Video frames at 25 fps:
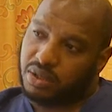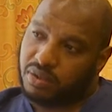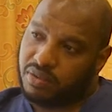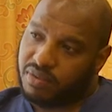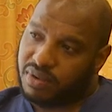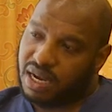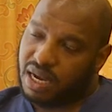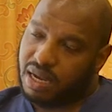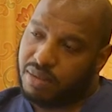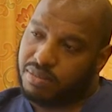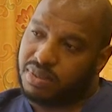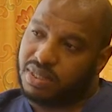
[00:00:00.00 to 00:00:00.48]
of
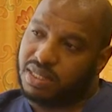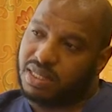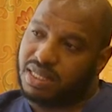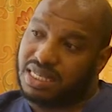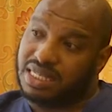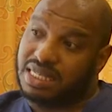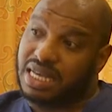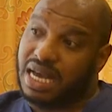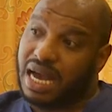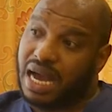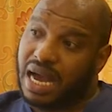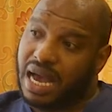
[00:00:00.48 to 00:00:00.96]
carbs,
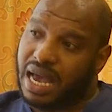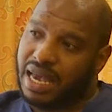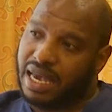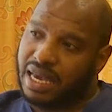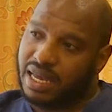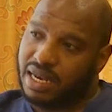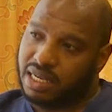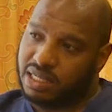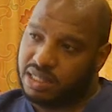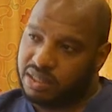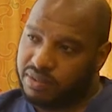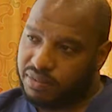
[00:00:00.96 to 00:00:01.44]
these are high
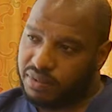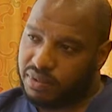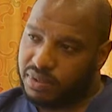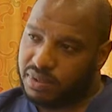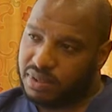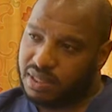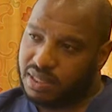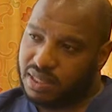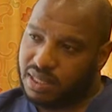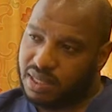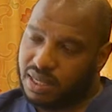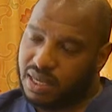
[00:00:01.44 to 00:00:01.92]
energy
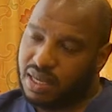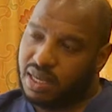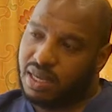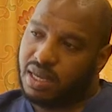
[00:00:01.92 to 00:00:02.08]
foods,